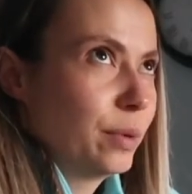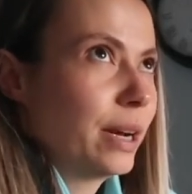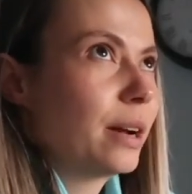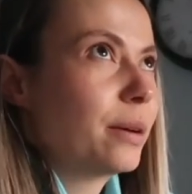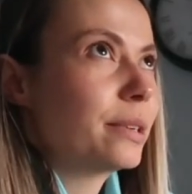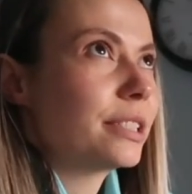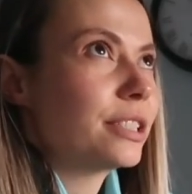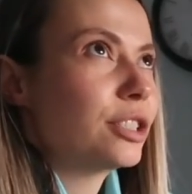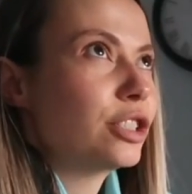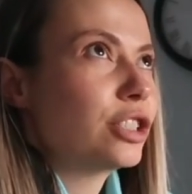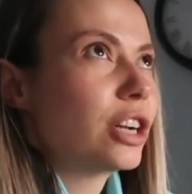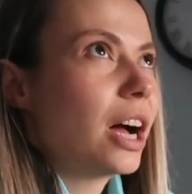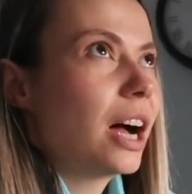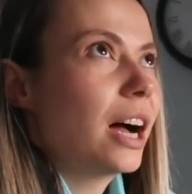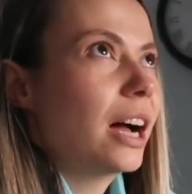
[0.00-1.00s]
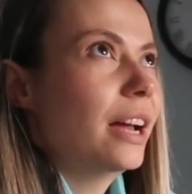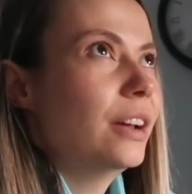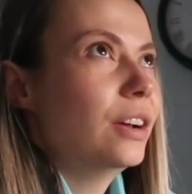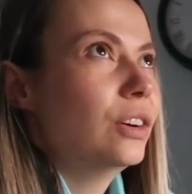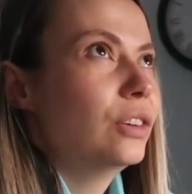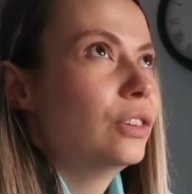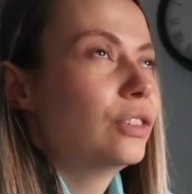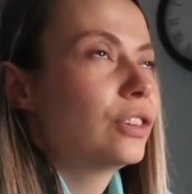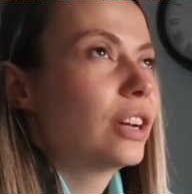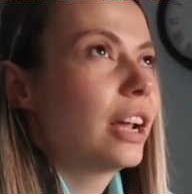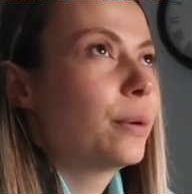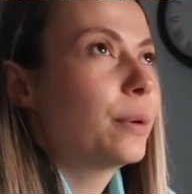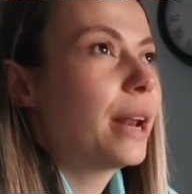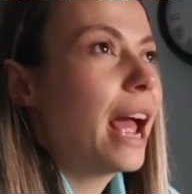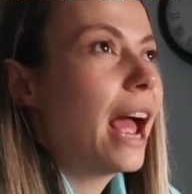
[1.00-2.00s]
When I was a
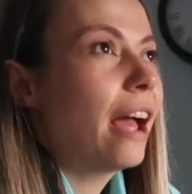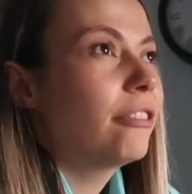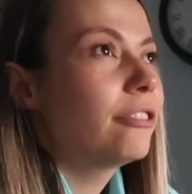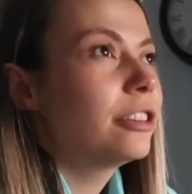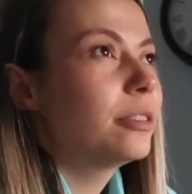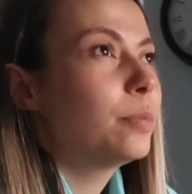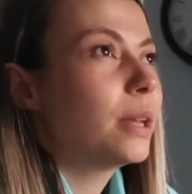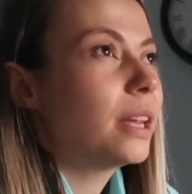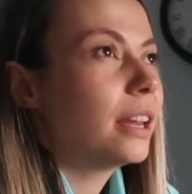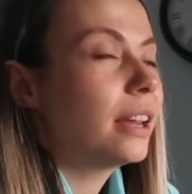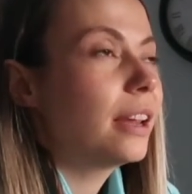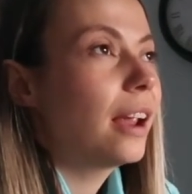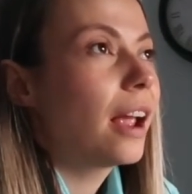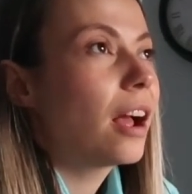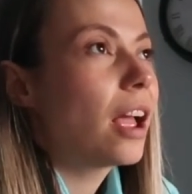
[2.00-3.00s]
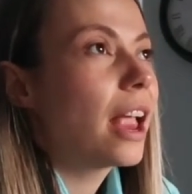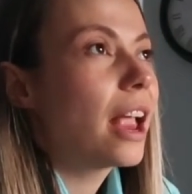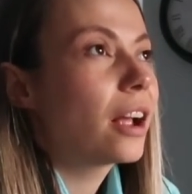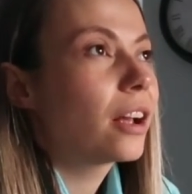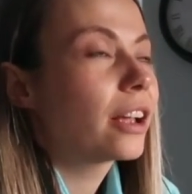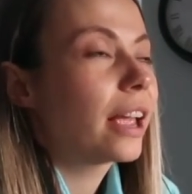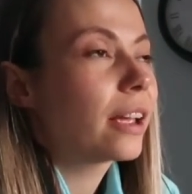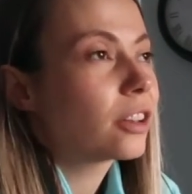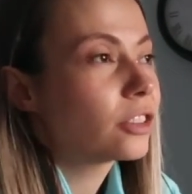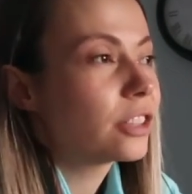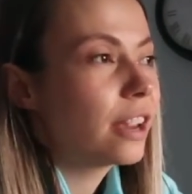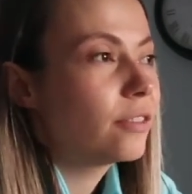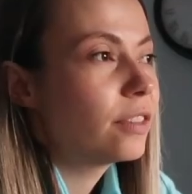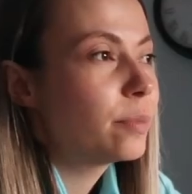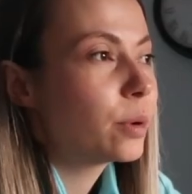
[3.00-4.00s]
child, it would have to be, okay,
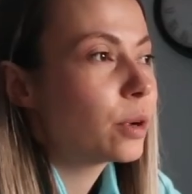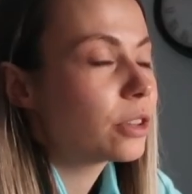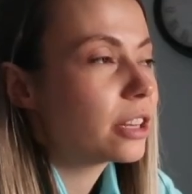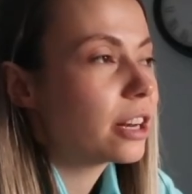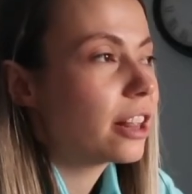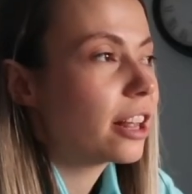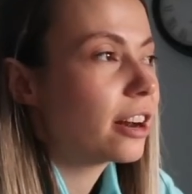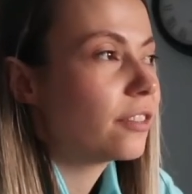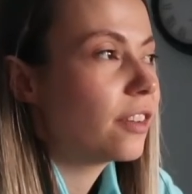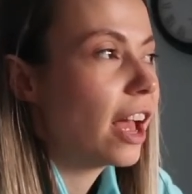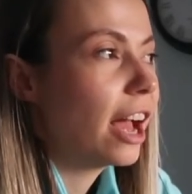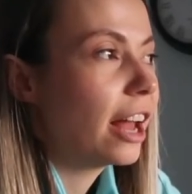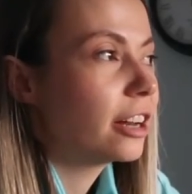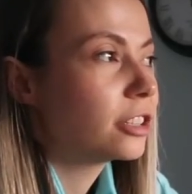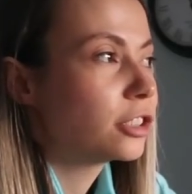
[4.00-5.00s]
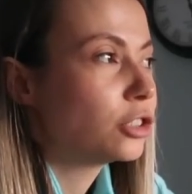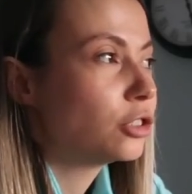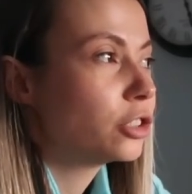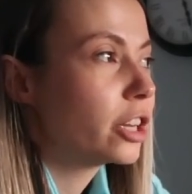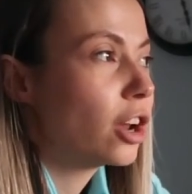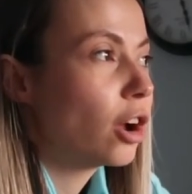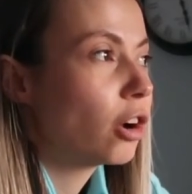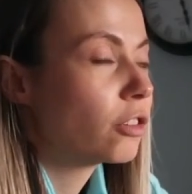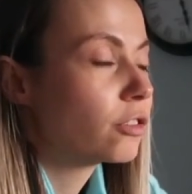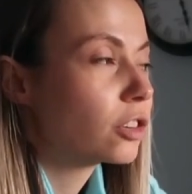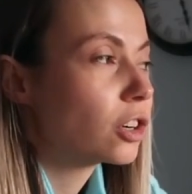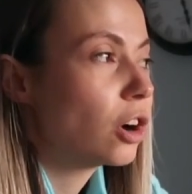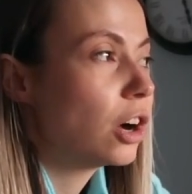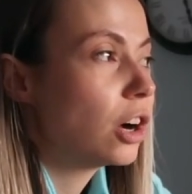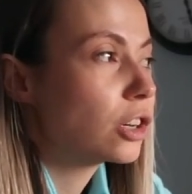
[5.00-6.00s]
because every birthday that I've had, it's usually
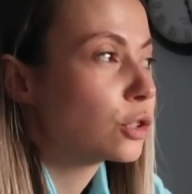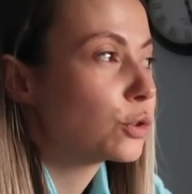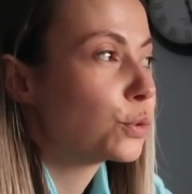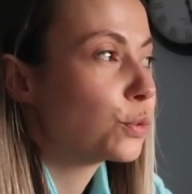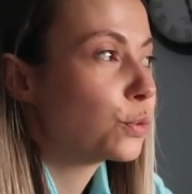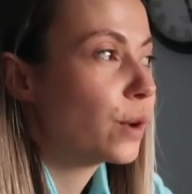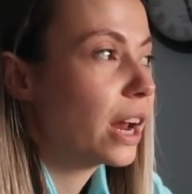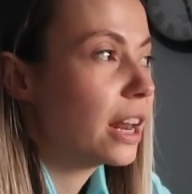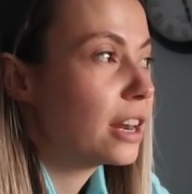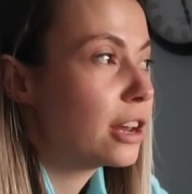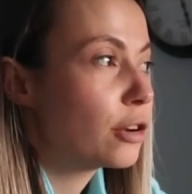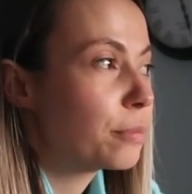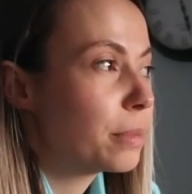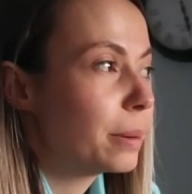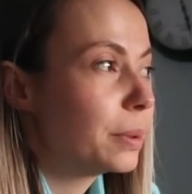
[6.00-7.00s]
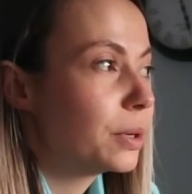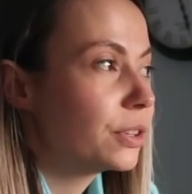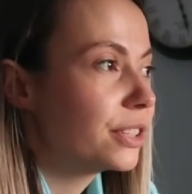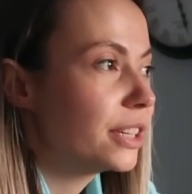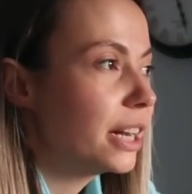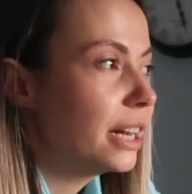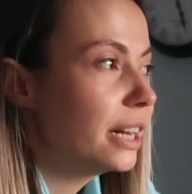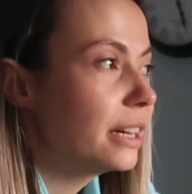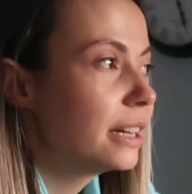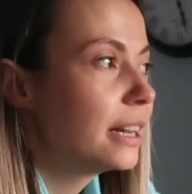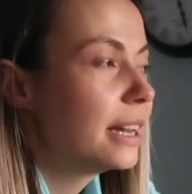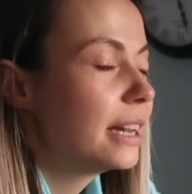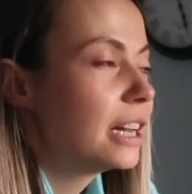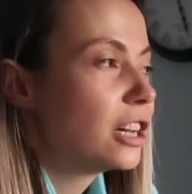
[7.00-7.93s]
overcast or rainy on my birthday.